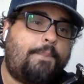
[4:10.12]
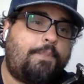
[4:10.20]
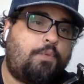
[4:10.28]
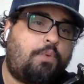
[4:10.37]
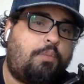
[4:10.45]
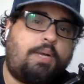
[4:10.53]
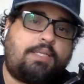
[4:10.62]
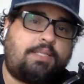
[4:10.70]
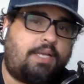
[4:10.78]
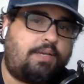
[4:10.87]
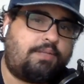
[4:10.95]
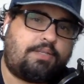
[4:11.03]
Won't Back
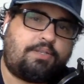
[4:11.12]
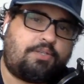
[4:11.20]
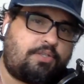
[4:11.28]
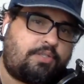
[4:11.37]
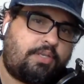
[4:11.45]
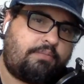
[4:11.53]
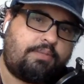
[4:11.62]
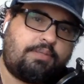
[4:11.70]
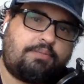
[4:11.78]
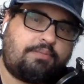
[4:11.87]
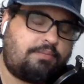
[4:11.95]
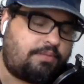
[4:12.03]
Down. That's such a
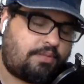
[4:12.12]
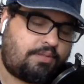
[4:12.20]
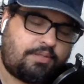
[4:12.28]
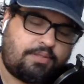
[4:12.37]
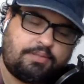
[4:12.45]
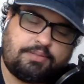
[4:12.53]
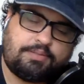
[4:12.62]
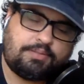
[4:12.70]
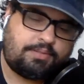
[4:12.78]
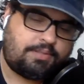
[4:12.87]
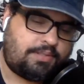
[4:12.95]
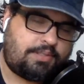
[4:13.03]
statement. Such a,
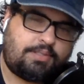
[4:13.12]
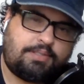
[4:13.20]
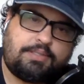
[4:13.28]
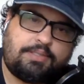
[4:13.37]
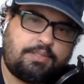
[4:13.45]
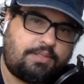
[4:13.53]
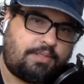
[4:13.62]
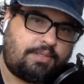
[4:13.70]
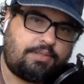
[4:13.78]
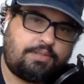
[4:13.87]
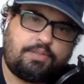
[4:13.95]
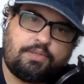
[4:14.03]

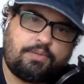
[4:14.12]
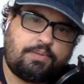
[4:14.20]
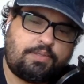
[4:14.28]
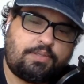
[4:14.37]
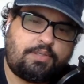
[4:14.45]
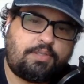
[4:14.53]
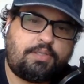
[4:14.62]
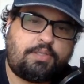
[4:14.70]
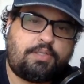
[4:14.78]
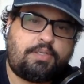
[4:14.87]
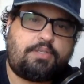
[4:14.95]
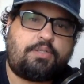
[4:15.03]
it
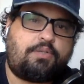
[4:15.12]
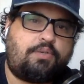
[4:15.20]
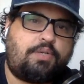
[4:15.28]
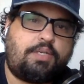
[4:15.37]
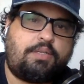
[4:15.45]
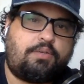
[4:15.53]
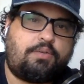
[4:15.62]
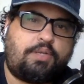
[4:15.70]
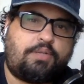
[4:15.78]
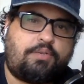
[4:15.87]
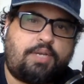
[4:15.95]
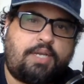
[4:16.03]
is a great,
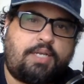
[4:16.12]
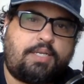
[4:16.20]
great track.